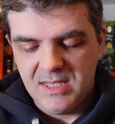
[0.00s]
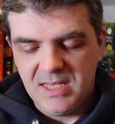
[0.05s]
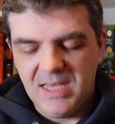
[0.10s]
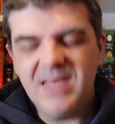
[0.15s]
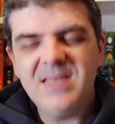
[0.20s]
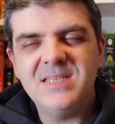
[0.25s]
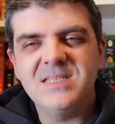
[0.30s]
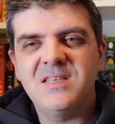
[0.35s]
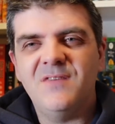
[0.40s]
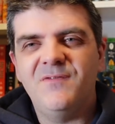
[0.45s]

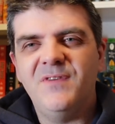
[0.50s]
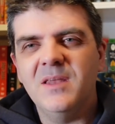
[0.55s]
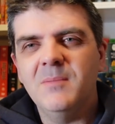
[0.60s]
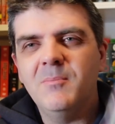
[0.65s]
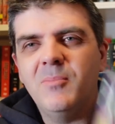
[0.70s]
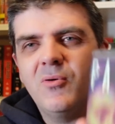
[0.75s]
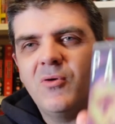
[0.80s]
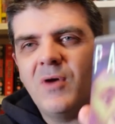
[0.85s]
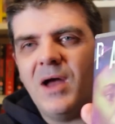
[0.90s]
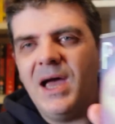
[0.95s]
It is the
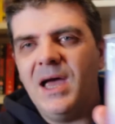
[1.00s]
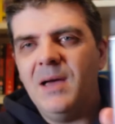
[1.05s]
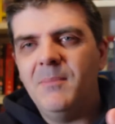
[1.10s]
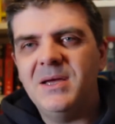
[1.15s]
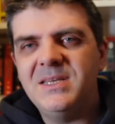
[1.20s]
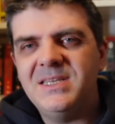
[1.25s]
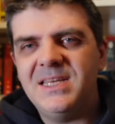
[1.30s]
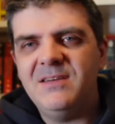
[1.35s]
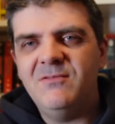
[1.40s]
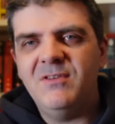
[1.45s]
film Pariah
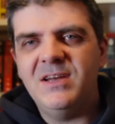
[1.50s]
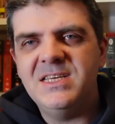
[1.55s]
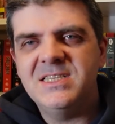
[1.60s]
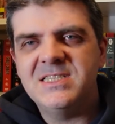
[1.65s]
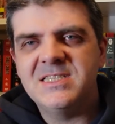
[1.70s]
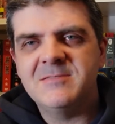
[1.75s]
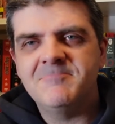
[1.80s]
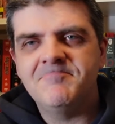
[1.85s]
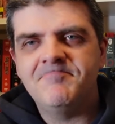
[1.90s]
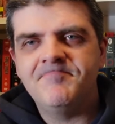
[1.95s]
by Dee
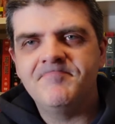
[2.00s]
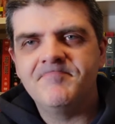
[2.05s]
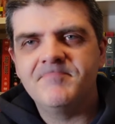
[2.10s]
Rees,